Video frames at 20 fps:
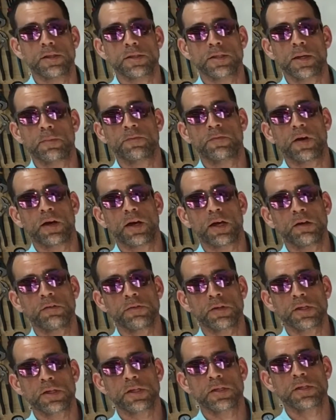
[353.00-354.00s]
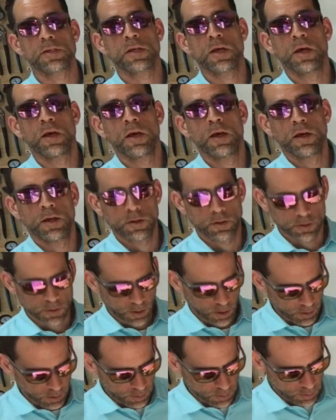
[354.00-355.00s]
and step 5 is to
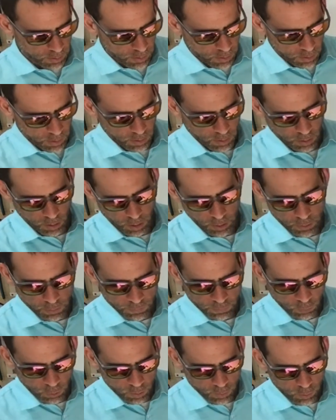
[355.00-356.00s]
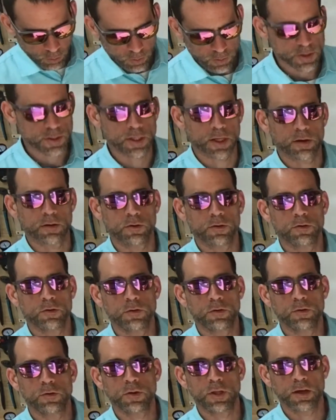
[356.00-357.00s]
tighten the other 4 bolts down
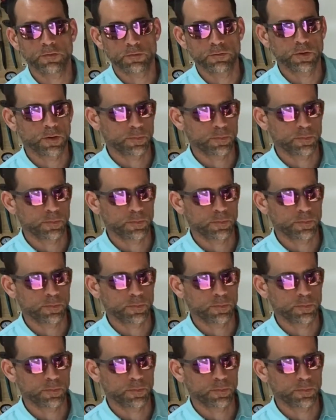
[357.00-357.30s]
to 11